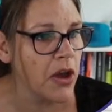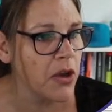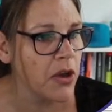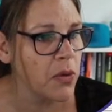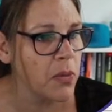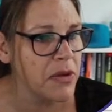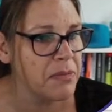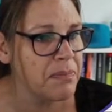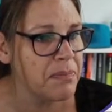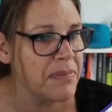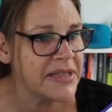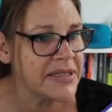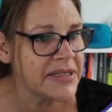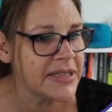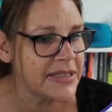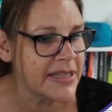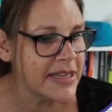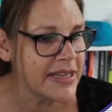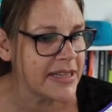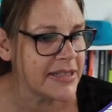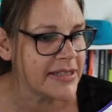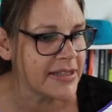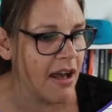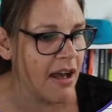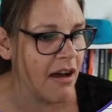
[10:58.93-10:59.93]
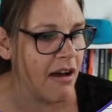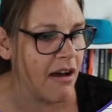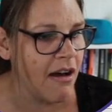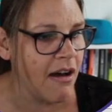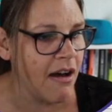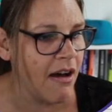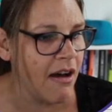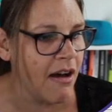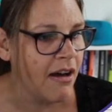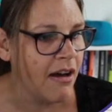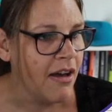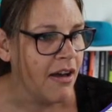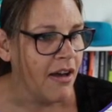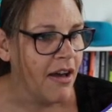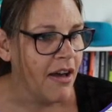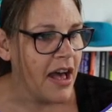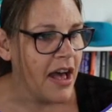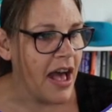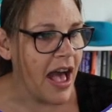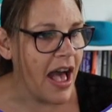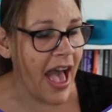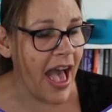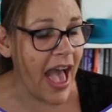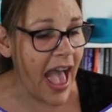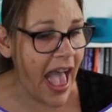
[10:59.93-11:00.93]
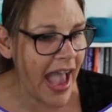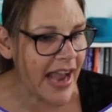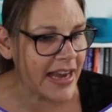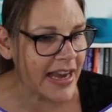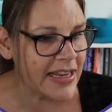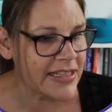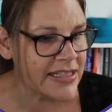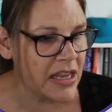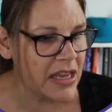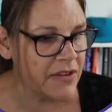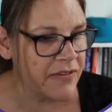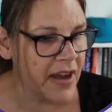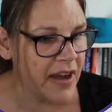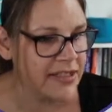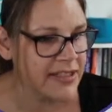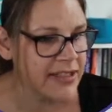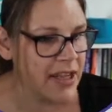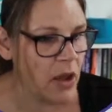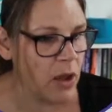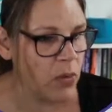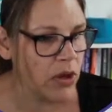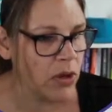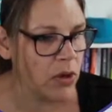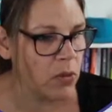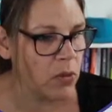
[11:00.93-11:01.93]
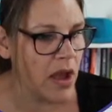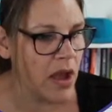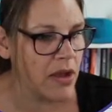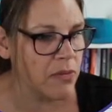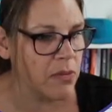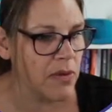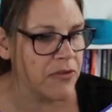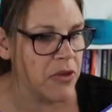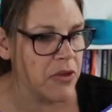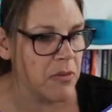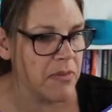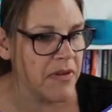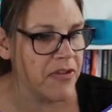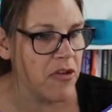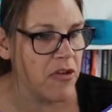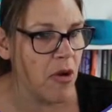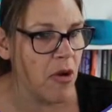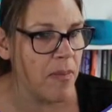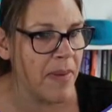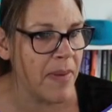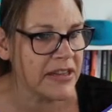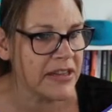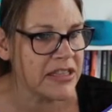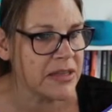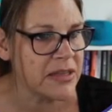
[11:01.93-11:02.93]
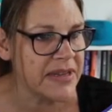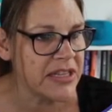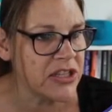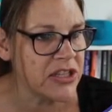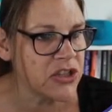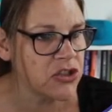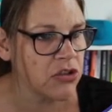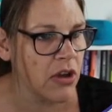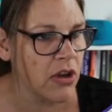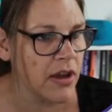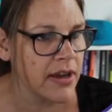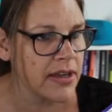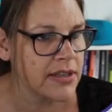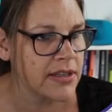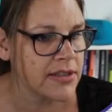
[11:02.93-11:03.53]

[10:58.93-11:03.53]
with businesses that are active. I don't want to work with them if they're about to be striked